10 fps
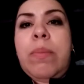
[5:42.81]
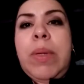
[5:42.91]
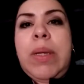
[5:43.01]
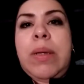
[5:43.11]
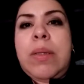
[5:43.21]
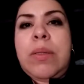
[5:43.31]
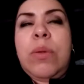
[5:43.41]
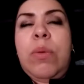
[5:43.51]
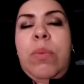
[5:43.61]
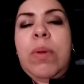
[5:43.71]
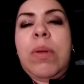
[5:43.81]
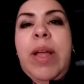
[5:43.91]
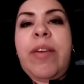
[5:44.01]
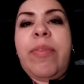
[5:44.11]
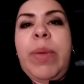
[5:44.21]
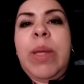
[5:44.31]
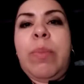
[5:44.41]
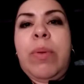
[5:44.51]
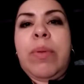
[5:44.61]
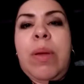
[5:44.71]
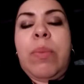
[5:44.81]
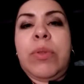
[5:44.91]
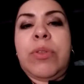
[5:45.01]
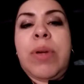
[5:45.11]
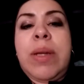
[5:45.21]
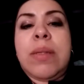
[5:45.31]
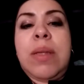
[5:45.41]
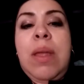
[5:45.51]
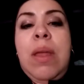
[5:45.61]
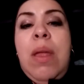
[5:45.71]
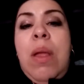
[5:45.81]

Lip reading: Because you will have people that will try to say,